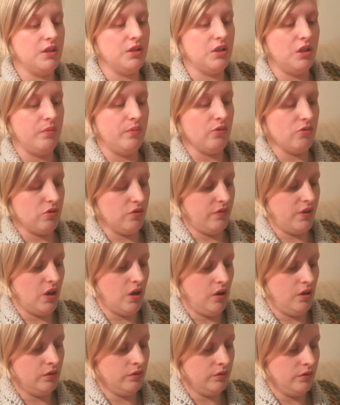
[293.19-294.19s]
2 balls of
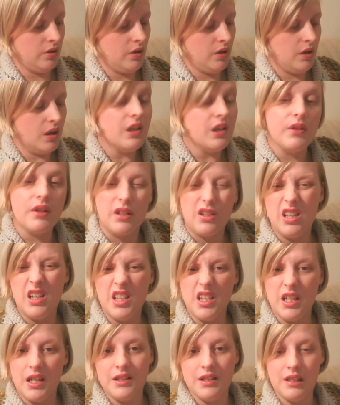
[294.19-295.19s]
yarn for the colour
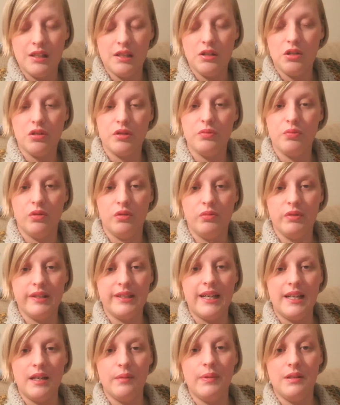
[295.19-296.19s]
changes. It just was
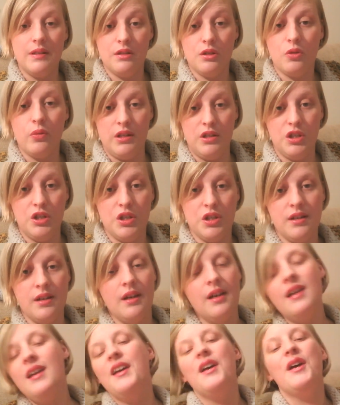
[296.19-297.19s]
getting a bit squished.
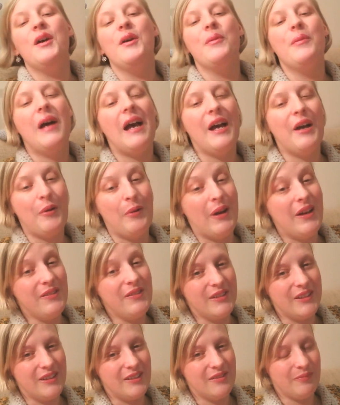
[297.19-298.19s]

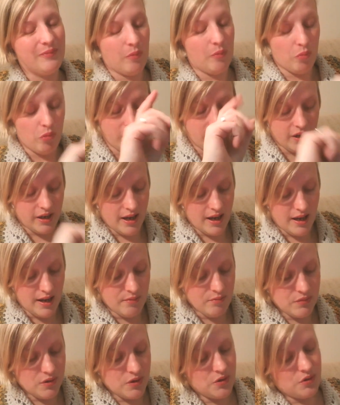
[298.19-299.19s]
However, what I
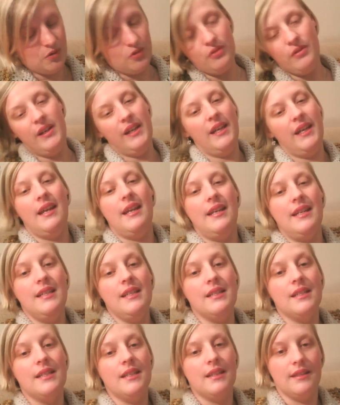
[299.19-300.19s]
am storing in it